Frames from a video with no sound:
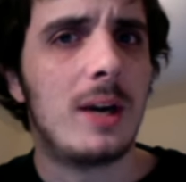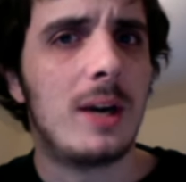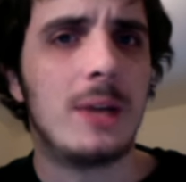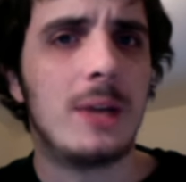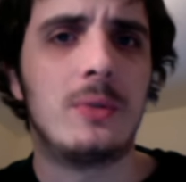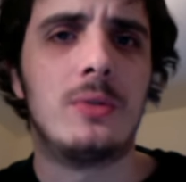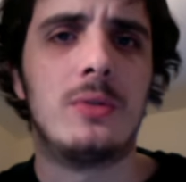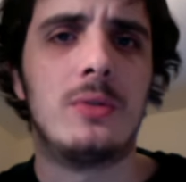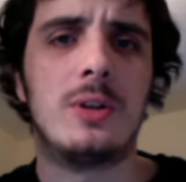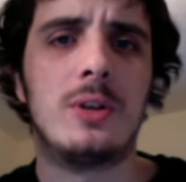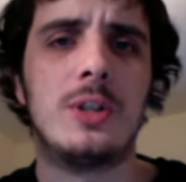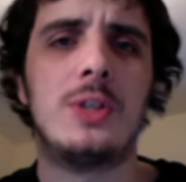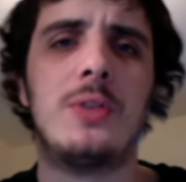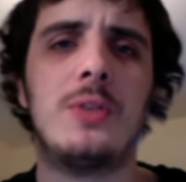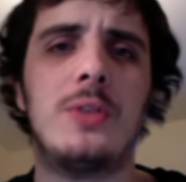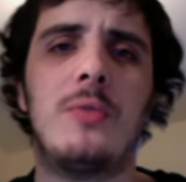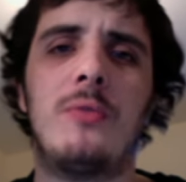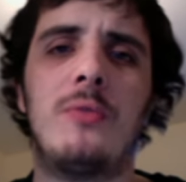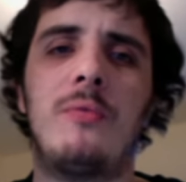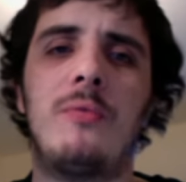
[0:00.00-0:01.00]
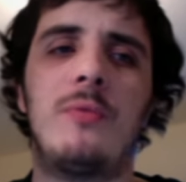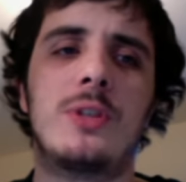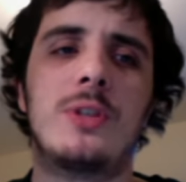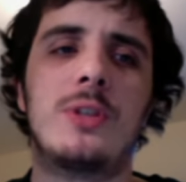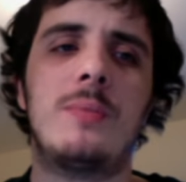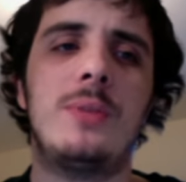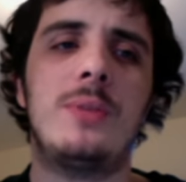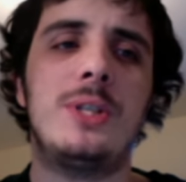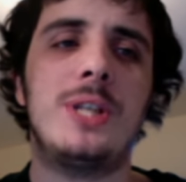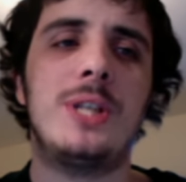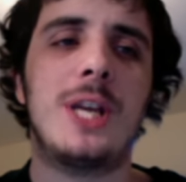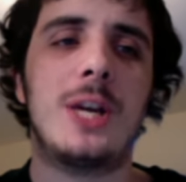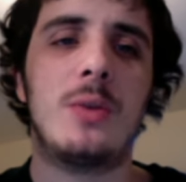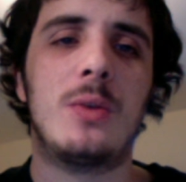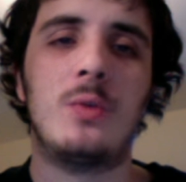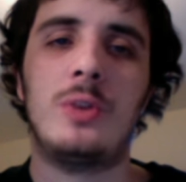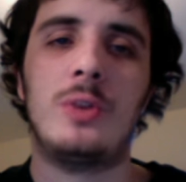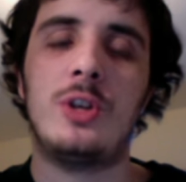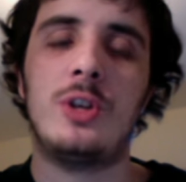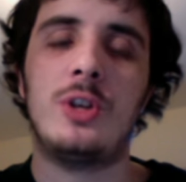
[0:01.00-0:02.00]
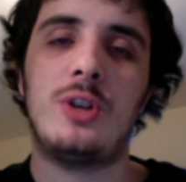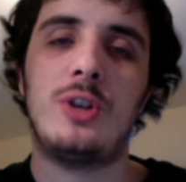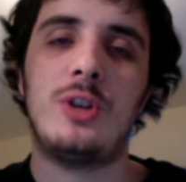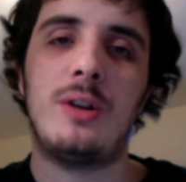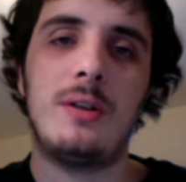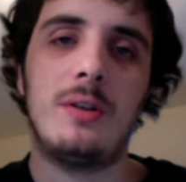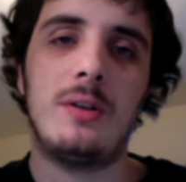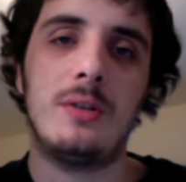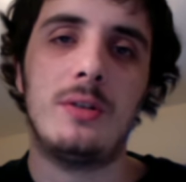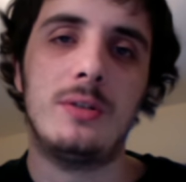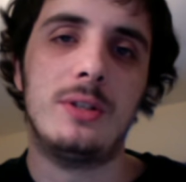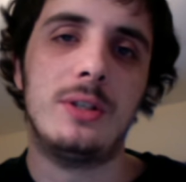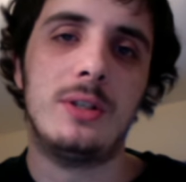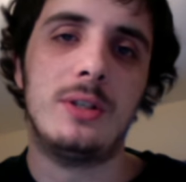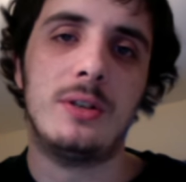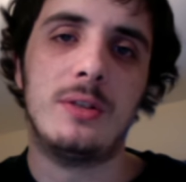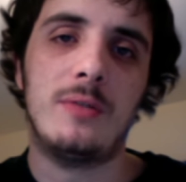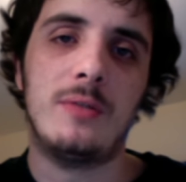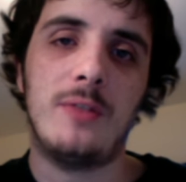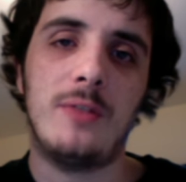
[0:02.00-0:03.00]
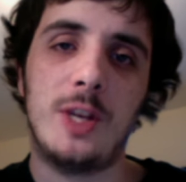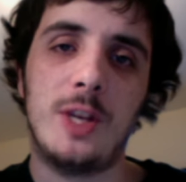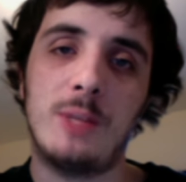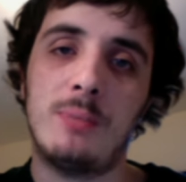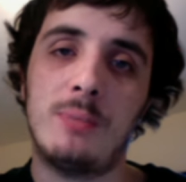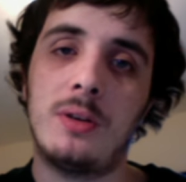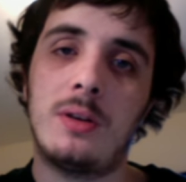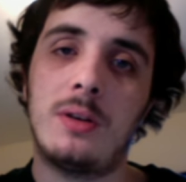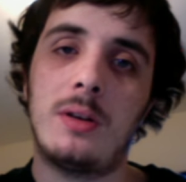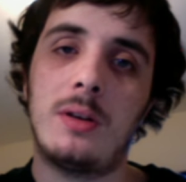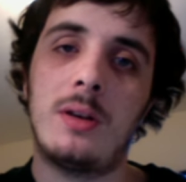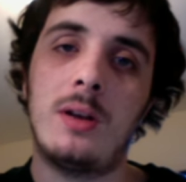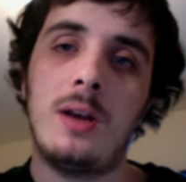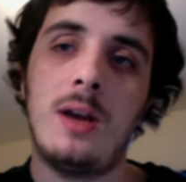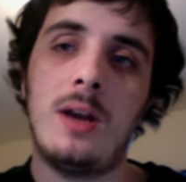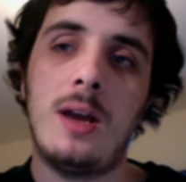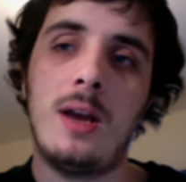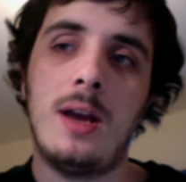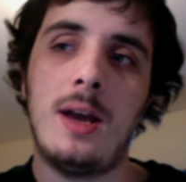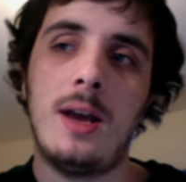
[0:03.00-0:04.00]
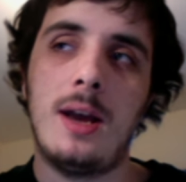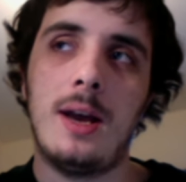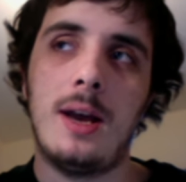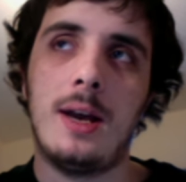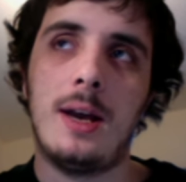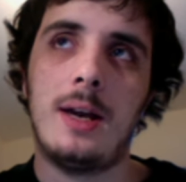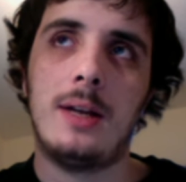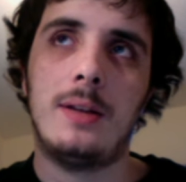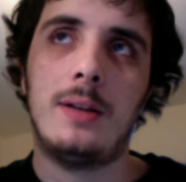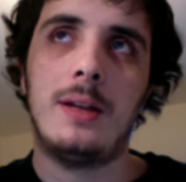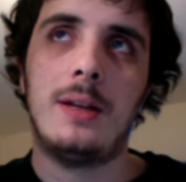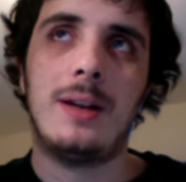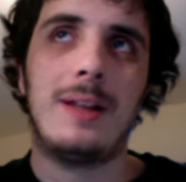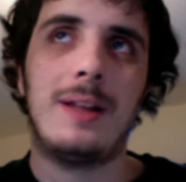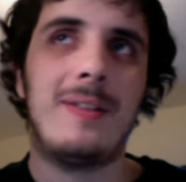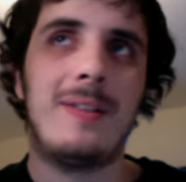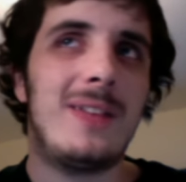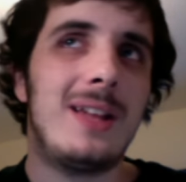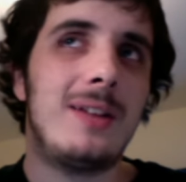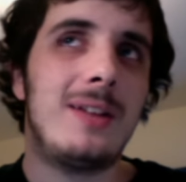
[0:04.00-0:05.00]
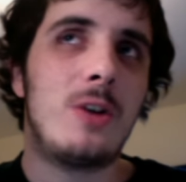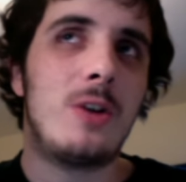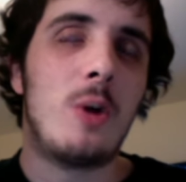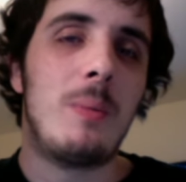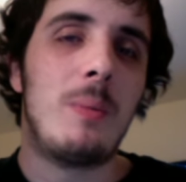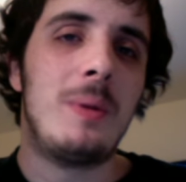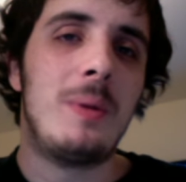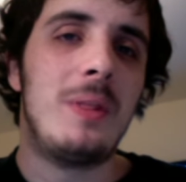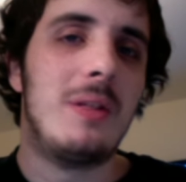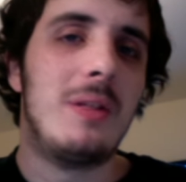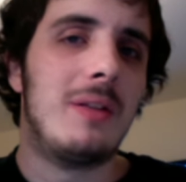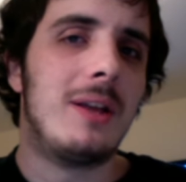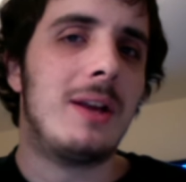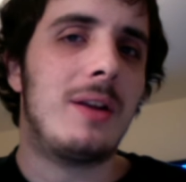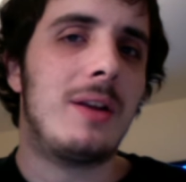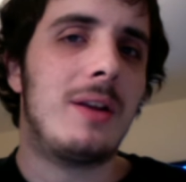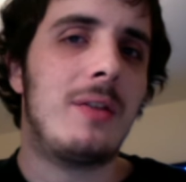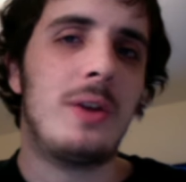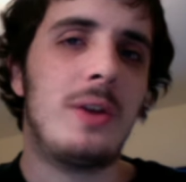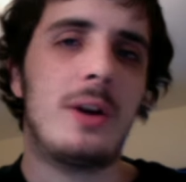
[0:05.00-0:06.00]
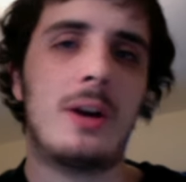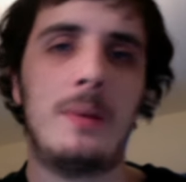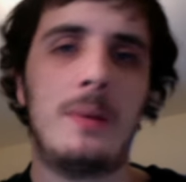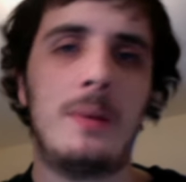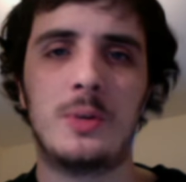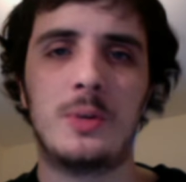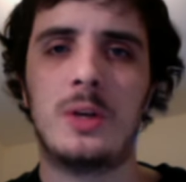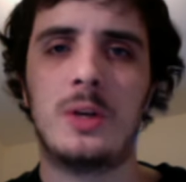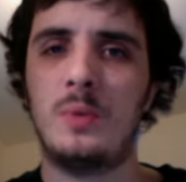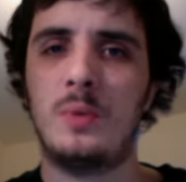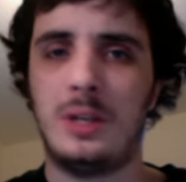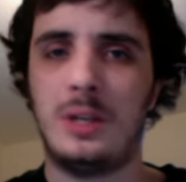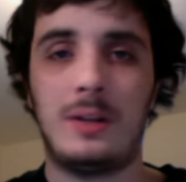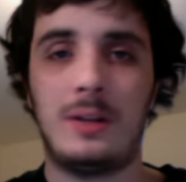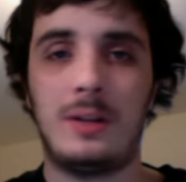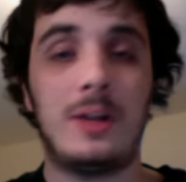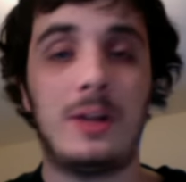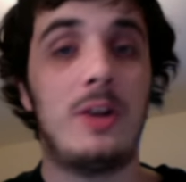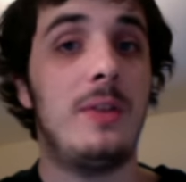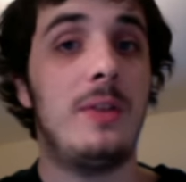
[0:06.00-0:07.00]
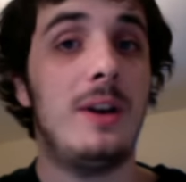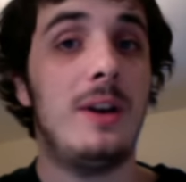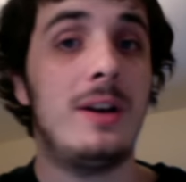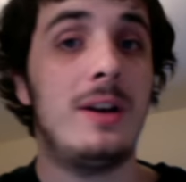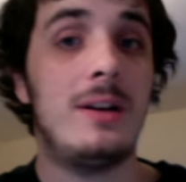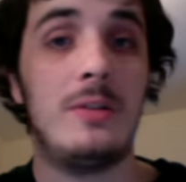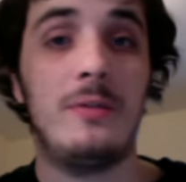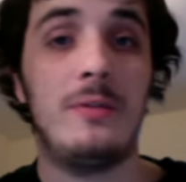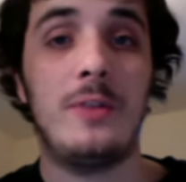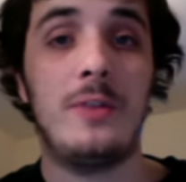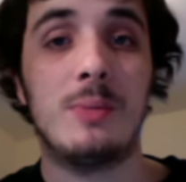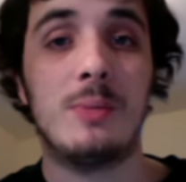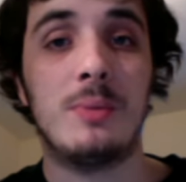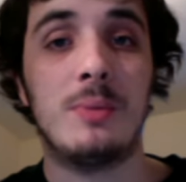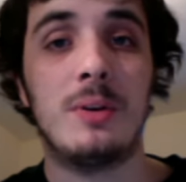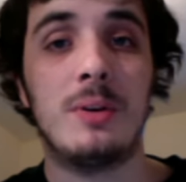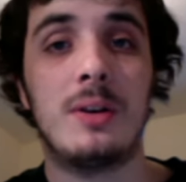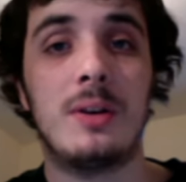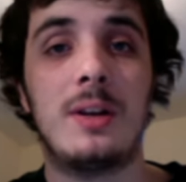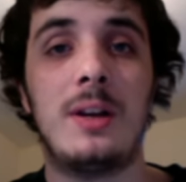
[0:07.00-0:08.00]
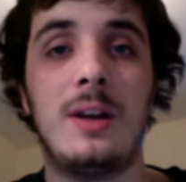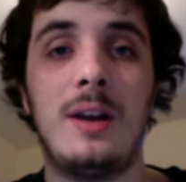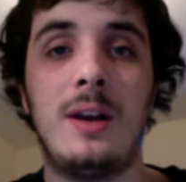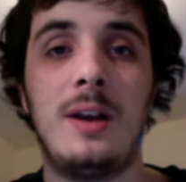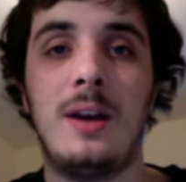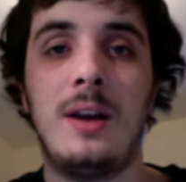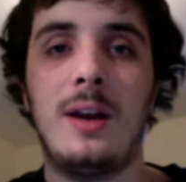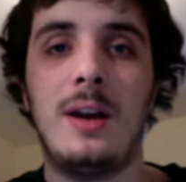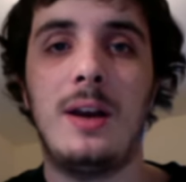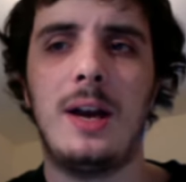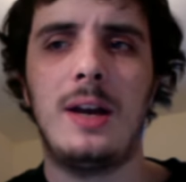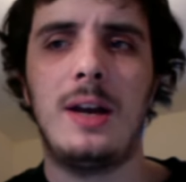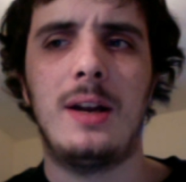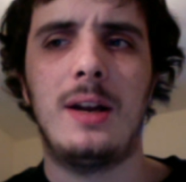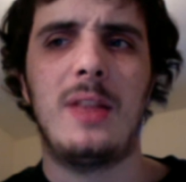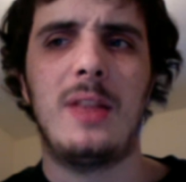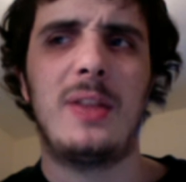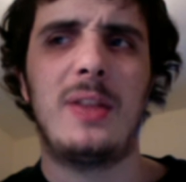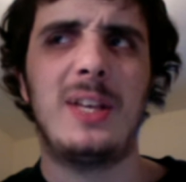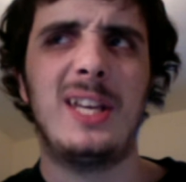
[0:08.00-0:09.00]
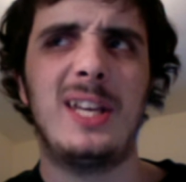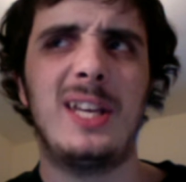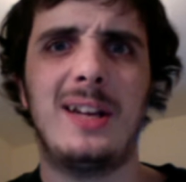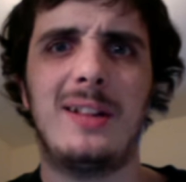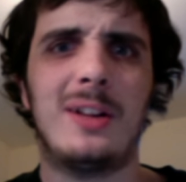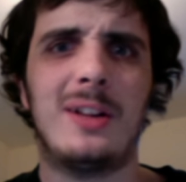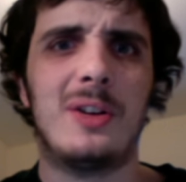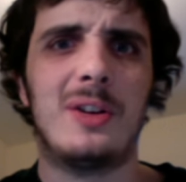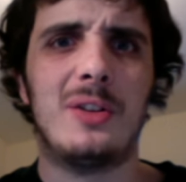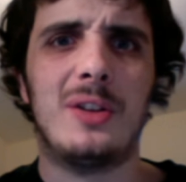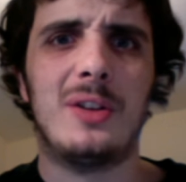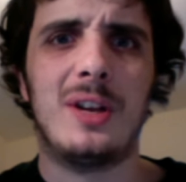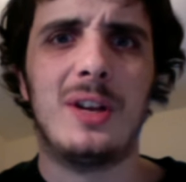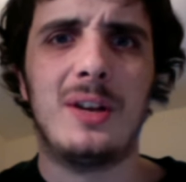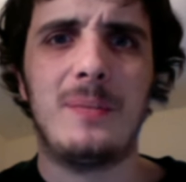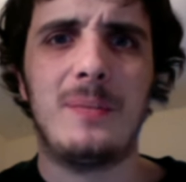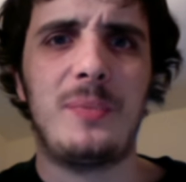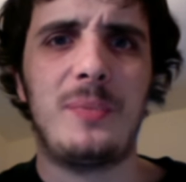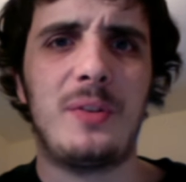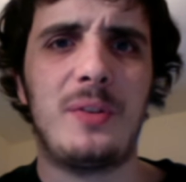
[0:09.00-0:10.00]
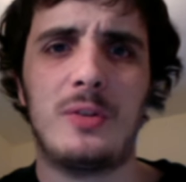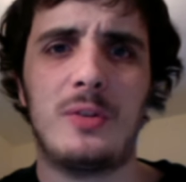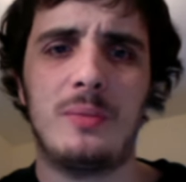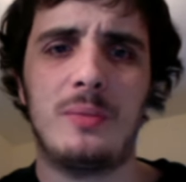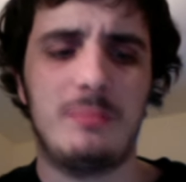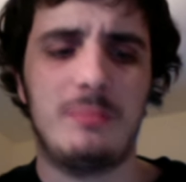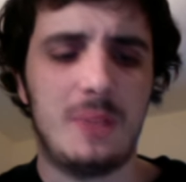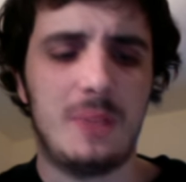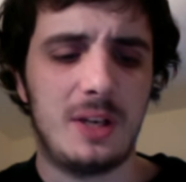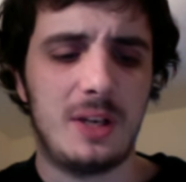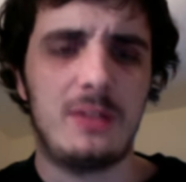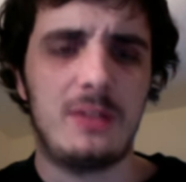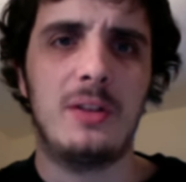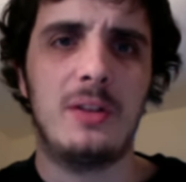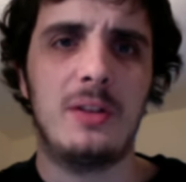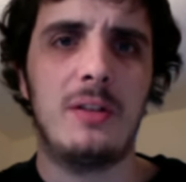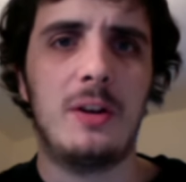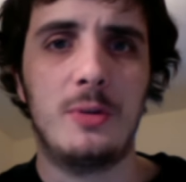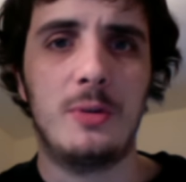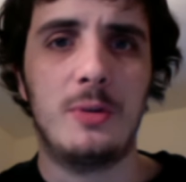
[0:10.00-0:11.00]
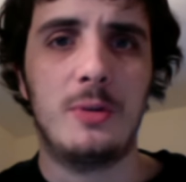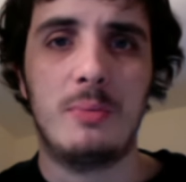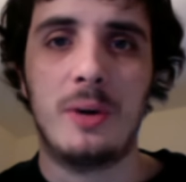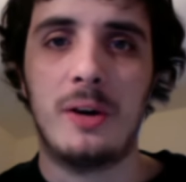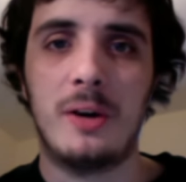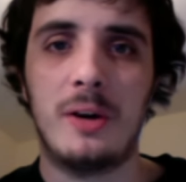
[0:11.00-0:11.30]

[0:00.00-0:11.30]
I don't know because for some reason you can only share it onto your Facebook and then I uh, then copied the link that comes up when you click on that on Facebook and I think you can click on that from like the underbar